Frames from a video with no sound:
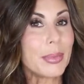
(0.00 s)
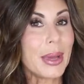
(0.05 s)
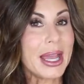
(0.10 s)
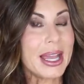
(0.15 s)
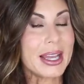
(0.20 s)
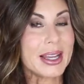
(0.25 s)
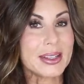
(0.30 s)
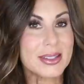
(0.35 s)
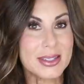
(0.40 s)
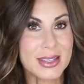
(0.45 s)

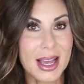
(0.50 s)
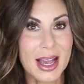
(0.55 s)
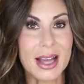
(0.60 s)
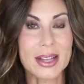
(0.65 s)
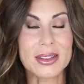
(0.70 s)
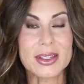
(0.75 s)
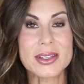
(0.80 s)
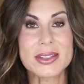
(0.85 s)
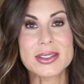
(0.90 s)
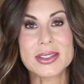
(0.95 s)
pants
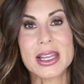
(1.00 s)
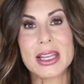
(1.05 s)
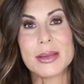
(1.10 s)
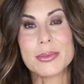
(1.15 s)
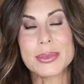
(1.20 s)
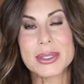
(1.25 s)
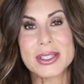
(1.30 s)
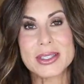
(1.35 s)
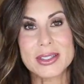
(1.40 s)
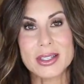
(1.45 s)
on the
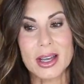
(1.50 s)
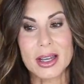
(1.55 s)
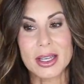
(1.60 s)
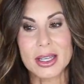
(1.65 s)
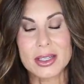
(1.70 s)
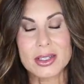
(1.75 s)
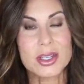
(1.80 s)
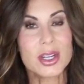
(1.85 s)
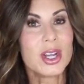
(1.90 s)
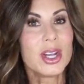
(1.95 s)
same
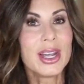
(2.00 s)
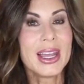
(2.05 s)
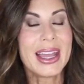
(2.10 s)
site.